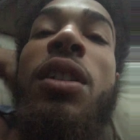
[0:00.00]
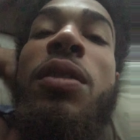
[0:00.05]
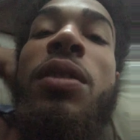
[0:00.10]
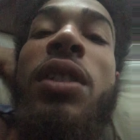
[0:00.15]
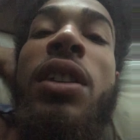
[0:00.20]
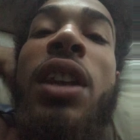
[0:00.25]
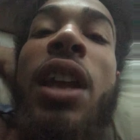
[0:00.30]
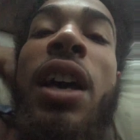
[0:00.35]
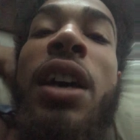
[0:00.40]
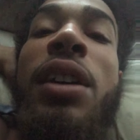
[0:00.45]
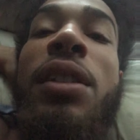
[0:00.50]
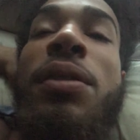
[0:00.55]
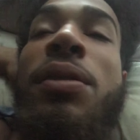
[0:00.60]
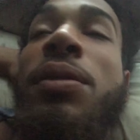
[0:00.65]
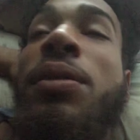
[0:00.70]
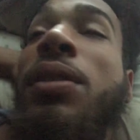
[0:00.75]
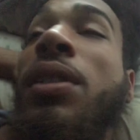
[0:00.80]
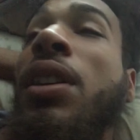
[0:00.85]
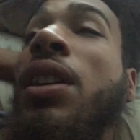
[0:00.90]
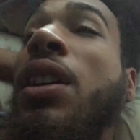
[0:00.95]
of the life.
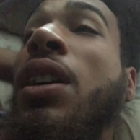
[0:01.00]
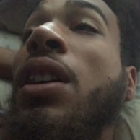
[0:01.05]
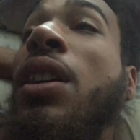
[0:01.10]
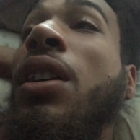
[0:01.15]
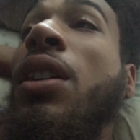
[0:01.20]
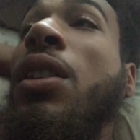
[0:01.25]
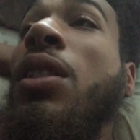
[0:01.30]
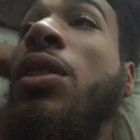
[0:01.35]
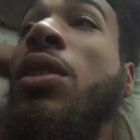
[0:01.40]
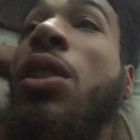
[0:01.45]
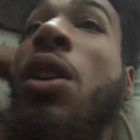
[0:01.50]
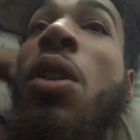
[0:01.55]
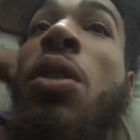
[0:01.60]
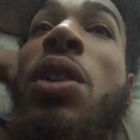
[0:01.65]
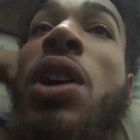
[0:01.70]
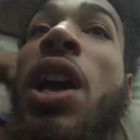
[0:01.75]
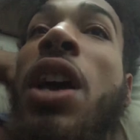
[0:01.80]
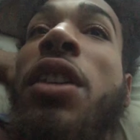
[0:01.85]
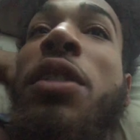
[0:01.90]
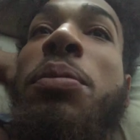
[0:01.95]
No
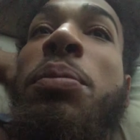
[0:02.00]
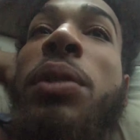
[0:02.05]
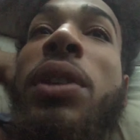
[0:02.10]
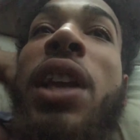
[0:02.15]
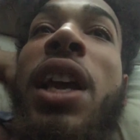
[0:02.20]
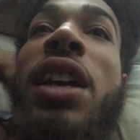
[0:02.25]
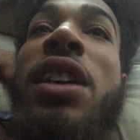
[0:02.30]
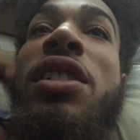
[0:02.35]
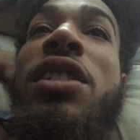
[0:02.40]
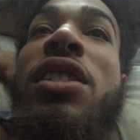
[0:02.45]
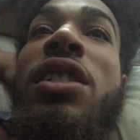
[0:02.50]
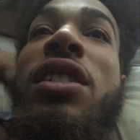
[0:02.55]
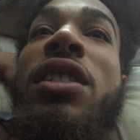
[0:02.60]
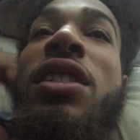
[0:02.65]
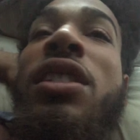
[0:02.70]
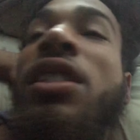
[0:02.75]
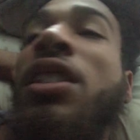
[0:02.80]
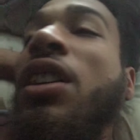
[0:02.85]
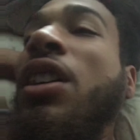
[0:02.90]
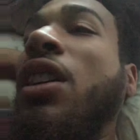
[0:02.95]

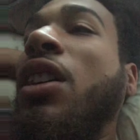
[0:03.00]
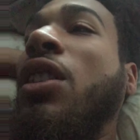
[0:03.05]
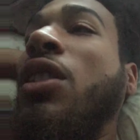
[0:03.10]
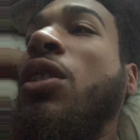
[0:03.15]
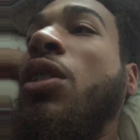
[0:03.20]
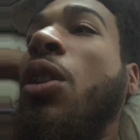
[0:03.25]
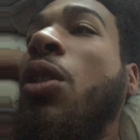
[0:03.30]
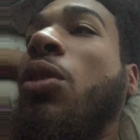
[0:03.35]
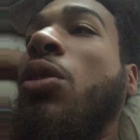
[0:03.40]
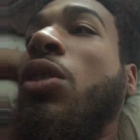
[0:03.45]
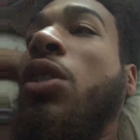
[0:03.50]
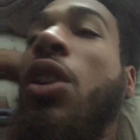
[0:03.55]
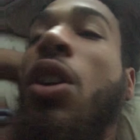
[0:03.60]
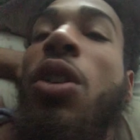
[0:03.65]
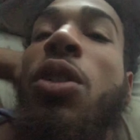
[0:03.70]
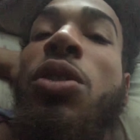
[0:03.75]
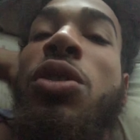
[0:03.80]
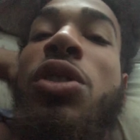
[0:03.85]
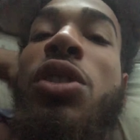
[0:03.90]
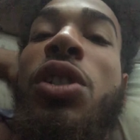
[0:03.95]
explanation, no
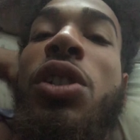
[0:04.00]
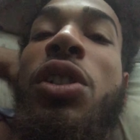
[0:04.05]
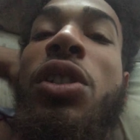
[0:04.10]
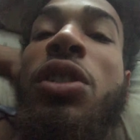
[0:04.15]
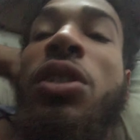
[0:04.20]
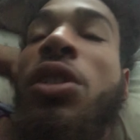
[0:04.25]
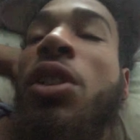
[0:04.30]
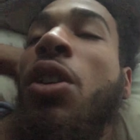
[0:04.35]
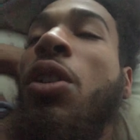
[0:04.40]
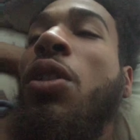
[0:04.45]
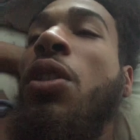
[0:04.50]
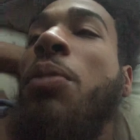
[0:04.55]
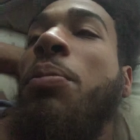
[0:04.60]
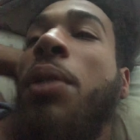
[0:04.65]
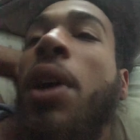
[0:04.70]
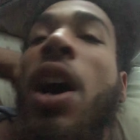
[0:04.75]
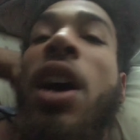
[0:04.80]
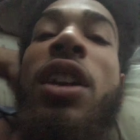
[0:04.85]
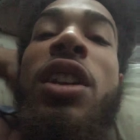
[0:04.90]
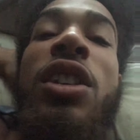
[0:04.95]
closure, no
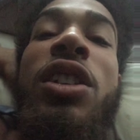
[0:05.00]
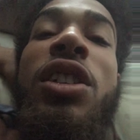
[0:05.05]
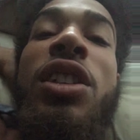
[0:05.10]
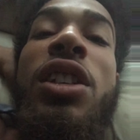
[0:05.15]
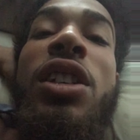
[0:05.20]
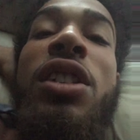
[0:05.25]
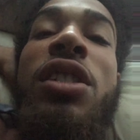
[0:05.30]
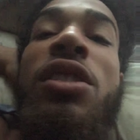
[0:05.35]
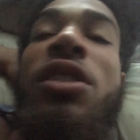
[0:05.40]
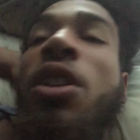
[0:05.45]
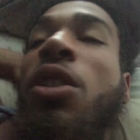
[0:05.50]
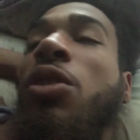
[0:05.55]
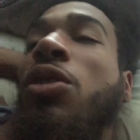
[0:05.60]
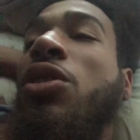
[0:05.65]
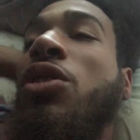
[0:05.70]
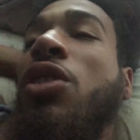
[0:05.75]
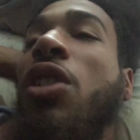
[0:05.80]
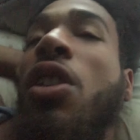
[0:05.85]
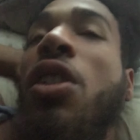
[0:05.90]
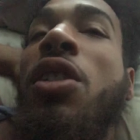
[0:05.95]
apologies, no
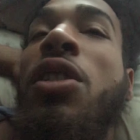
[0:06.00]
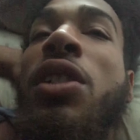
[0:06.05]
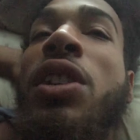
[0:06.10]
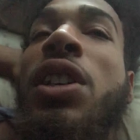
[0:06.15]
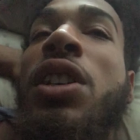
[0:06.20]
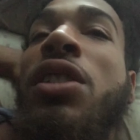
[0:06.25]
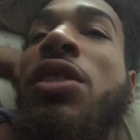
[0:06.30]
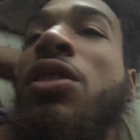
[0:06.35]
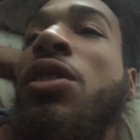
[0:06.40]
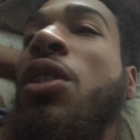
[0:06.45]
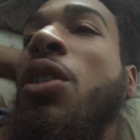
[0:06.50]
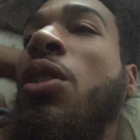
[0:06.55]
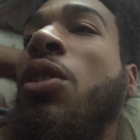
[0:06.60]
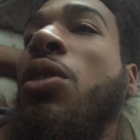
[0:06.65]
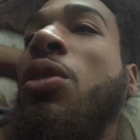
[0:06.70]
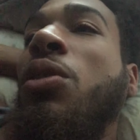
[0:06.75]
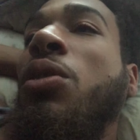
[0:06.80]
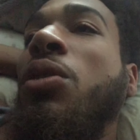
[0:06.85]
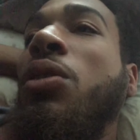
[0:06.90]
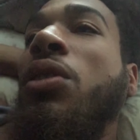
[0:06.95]
sorries,
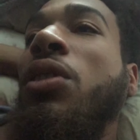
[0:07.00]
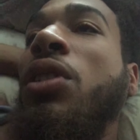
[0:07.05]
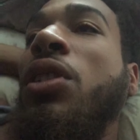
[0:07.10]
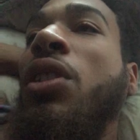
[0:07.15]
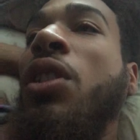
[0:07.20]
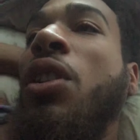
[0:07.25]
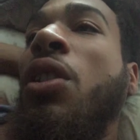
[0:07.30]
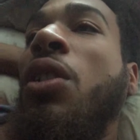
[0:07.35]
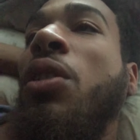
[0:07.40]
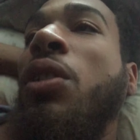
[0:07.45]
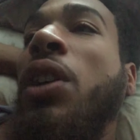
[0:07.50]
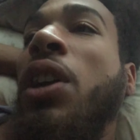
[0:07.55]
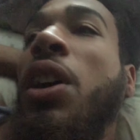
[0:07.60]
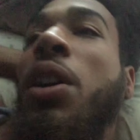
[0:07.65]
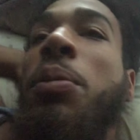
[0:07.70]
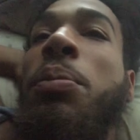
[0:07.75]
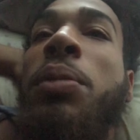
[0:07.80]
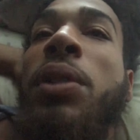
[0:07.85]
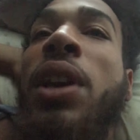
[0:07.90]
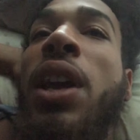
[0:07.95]
no, you know,
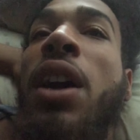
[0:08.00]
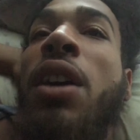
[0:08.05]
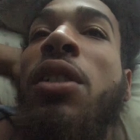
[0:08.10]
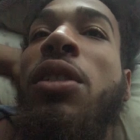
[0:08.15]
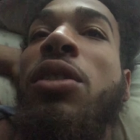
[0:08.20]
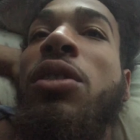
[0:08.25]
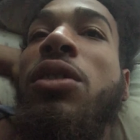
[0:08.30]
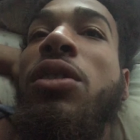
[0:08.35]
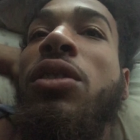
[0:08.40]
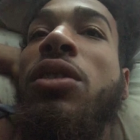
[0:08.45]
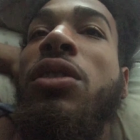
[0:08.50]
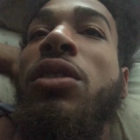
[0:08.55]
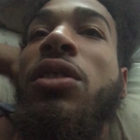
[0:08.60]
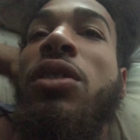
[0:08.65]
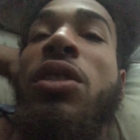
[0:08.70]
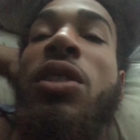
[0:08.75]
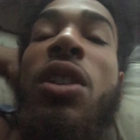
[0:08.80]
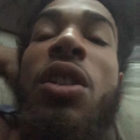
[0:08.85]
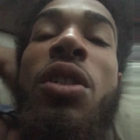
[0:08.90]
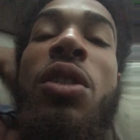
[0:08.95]
helping out.
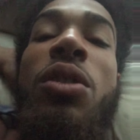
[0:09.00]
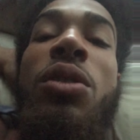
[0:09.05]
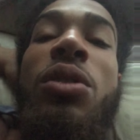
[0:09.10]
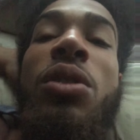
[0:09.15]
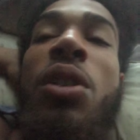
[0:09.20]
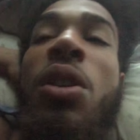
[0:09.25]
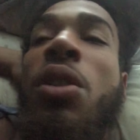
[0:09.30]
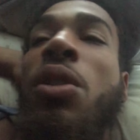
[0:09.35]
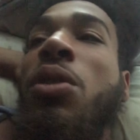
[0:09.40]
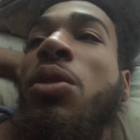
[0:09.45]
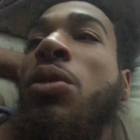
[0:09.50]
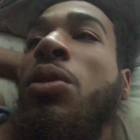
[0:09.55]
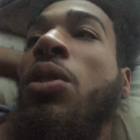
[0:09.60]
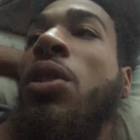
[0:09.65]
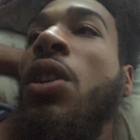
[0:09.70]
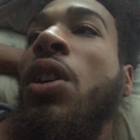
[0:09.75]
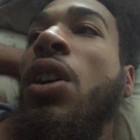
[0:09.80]
You know, no